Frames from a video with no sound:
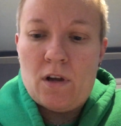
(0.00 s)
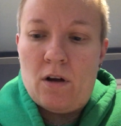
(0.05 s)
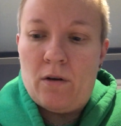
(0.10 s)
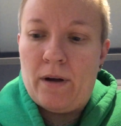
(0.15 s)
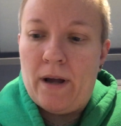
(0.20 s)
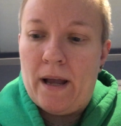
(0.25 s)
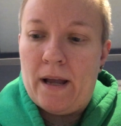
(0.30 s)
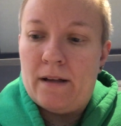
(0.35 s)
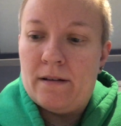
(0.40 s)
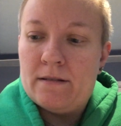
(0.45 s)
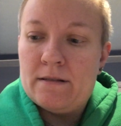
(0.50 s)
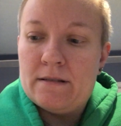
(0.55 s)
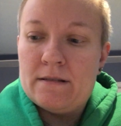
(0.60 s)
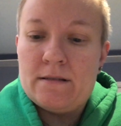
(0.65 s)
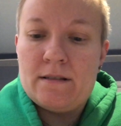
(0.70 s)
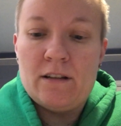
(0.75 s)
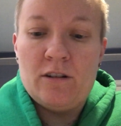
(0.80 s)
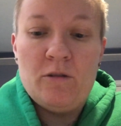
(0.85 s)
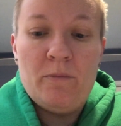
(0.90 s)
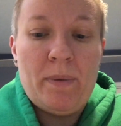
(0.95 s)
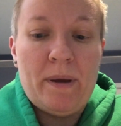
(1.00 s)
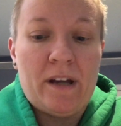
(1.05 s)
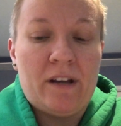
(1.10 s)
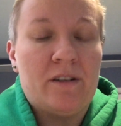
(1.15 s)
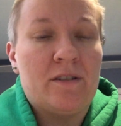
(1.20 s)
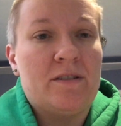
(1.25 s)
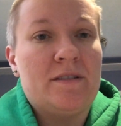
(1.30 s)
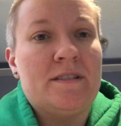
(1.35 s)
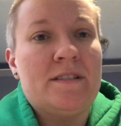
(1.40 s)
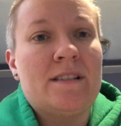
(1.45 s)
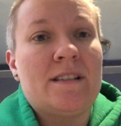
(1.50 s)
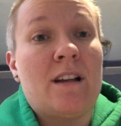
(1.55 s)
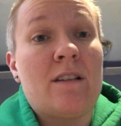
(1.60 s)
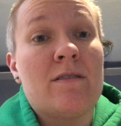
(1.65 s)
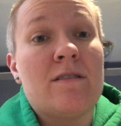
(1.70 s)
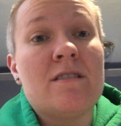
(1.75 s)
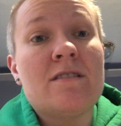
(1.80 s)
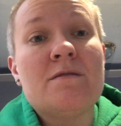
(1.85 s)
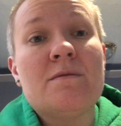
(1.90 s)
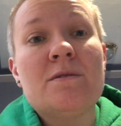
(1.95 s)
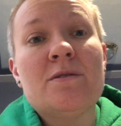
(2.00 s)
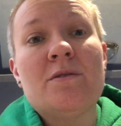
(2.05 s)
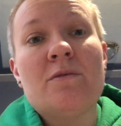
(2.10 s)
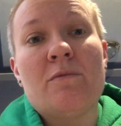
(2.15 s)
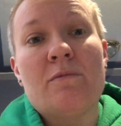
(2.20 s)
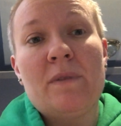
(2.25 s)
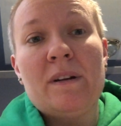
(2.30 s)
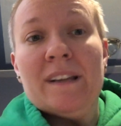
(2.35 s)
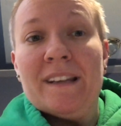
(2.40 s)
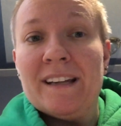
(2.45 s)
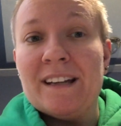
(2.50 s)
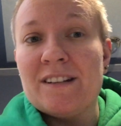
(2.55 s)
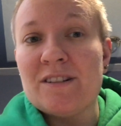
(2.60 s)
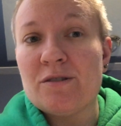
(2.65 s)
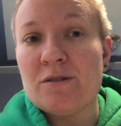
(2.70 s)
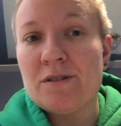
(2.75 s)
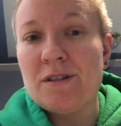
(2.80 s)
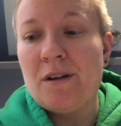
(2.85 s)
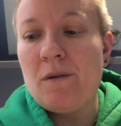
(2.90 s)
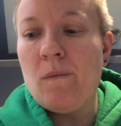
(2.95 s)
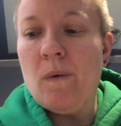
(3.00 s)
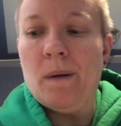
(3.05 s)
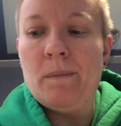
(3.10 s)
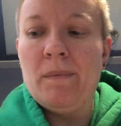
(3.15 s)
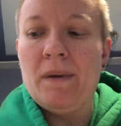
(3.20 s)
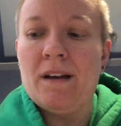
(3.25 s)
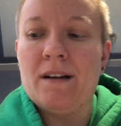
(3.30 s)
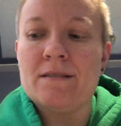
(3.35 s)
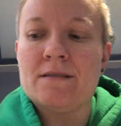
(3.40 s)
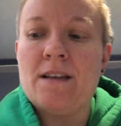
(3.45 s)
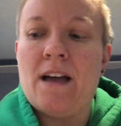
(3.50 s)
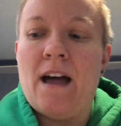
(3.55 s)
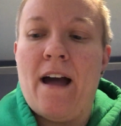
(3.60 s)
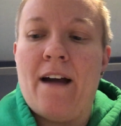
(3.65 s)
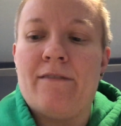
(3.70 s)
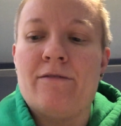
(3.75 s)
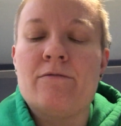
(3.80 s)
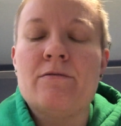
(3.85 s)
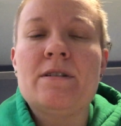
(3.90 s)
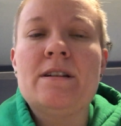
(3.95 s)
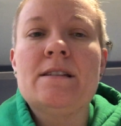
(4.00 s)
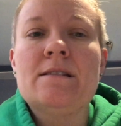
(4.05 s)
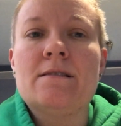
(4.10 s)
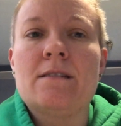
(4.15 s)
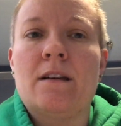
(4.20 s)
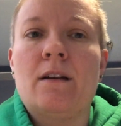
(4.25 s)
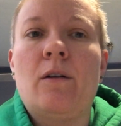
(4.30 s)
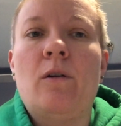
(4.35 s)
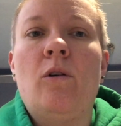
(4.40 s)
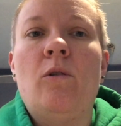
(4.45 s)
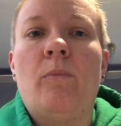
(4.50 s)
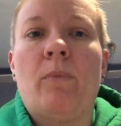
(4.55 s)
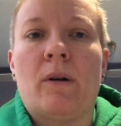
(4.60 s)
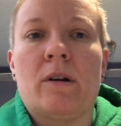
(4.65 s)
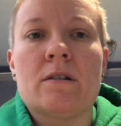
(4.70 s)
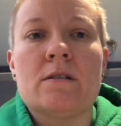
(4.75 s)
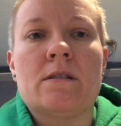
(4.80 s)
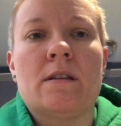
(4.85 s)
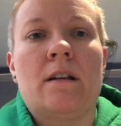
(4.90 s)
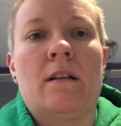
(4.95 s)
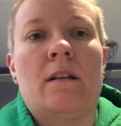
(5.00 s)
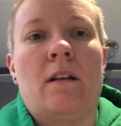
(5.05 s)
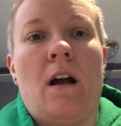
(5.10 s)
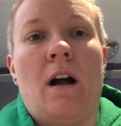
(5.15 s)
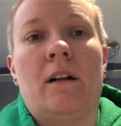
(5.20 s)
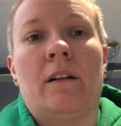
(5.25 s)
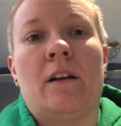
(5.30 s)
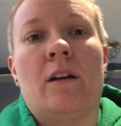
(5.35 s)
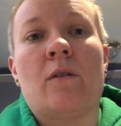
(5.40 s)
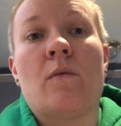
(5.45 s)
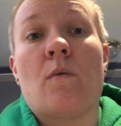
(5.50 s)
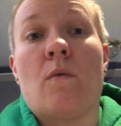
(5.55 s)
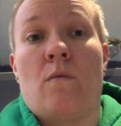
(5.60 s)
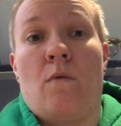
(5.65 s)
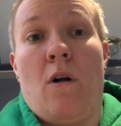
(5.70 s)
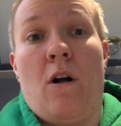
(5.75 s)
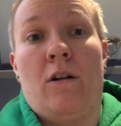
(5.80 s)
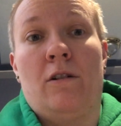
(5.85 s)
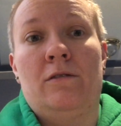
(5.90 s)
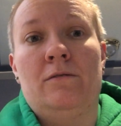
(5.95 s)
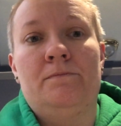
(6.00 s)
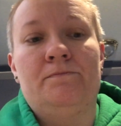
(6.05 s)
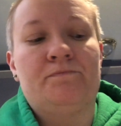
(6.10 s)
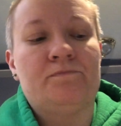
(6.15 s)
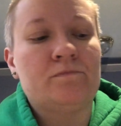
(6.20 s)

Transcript: Okay. Dill pickles. Now, this was a really interesting one because every single person got it wrong.